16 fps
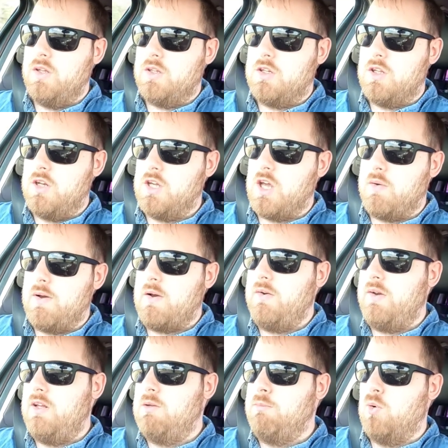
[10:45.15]
gonna go out
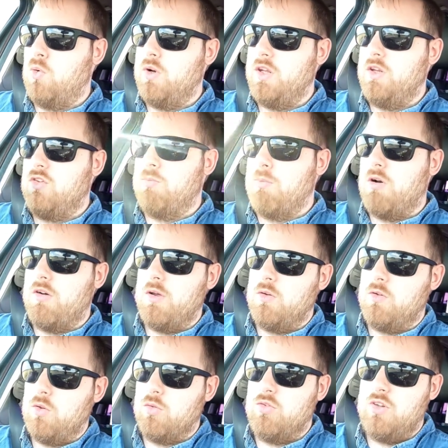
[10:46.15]
in the morning tomorrow
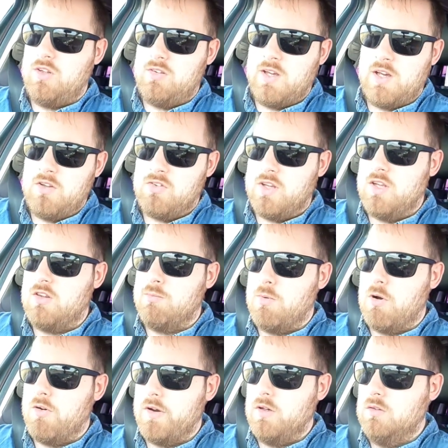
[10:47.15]
because obviously test day
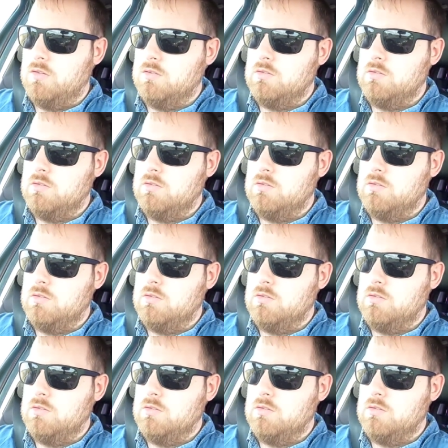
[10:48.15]
tomorrow,